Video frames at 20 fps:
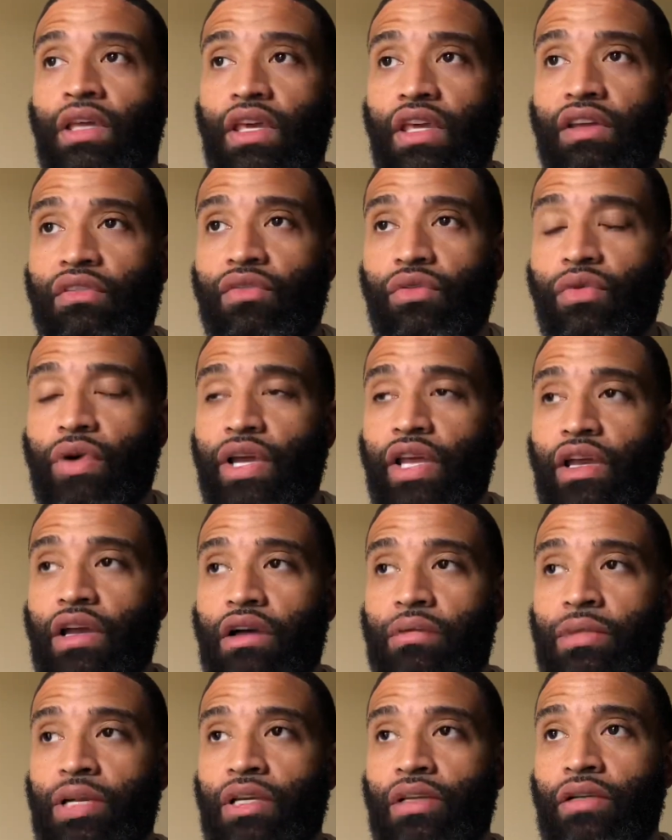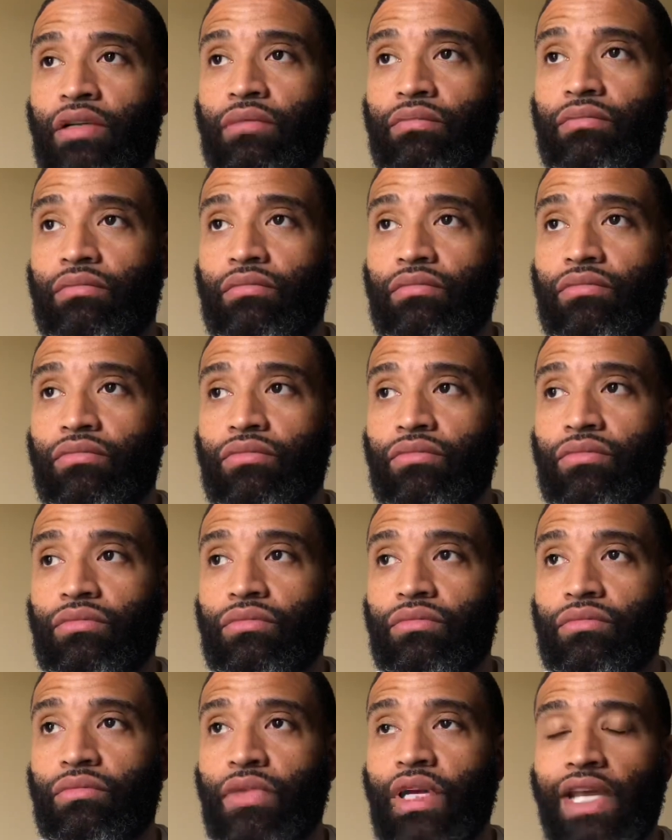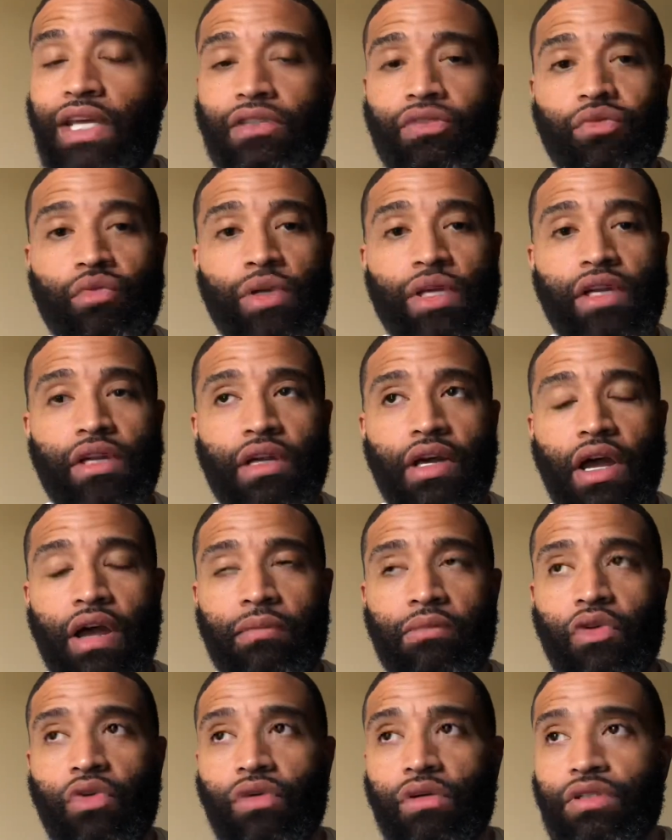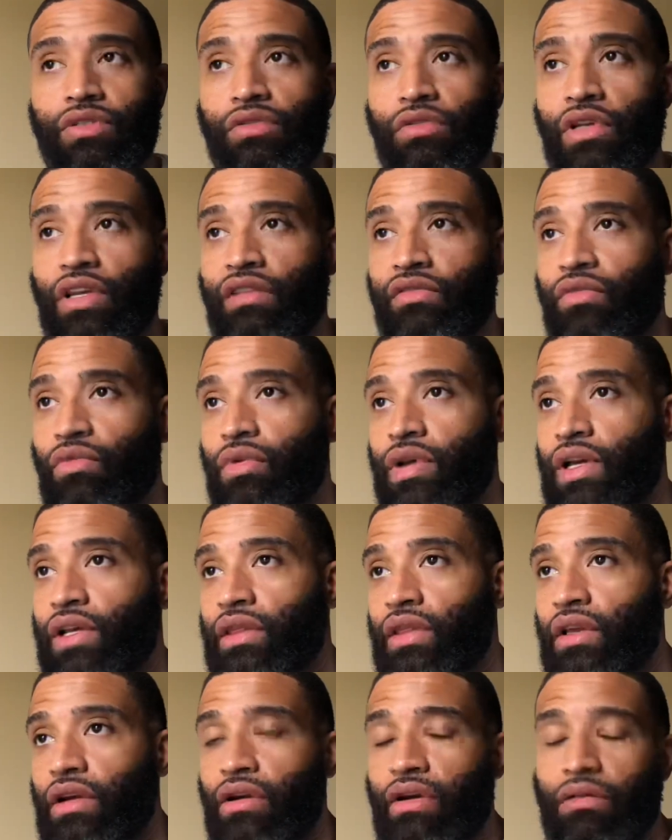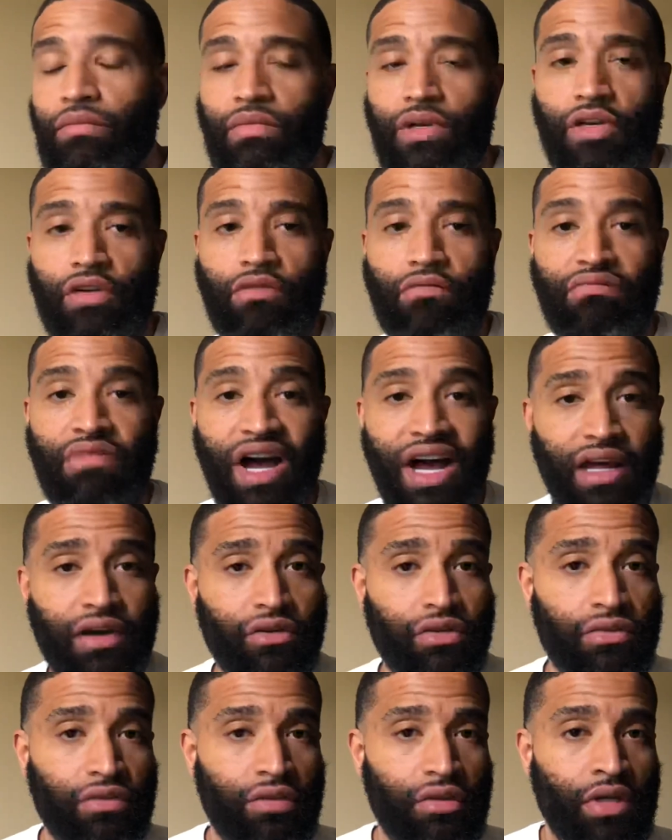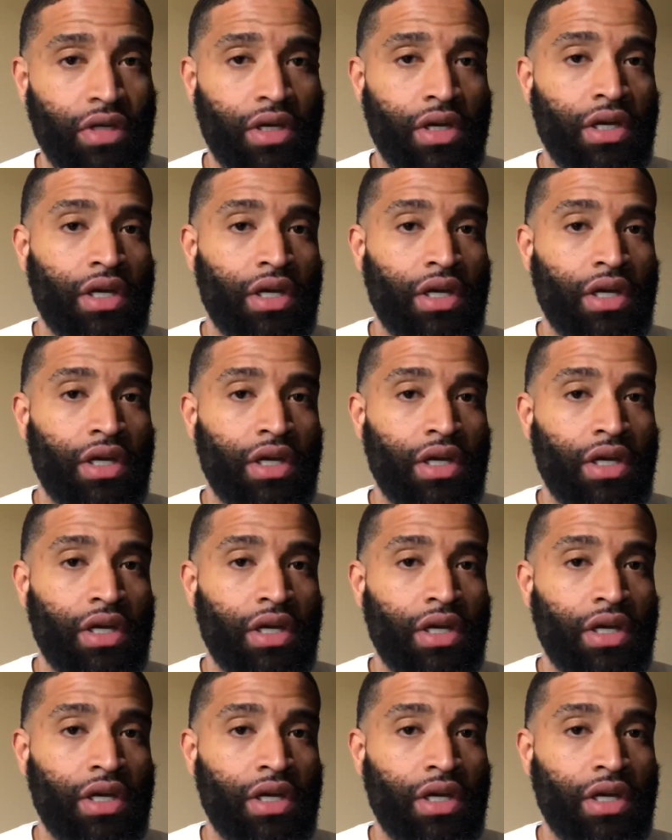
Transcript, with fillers: giveaway coming up next week, I'm going to give away a 30 ml bottle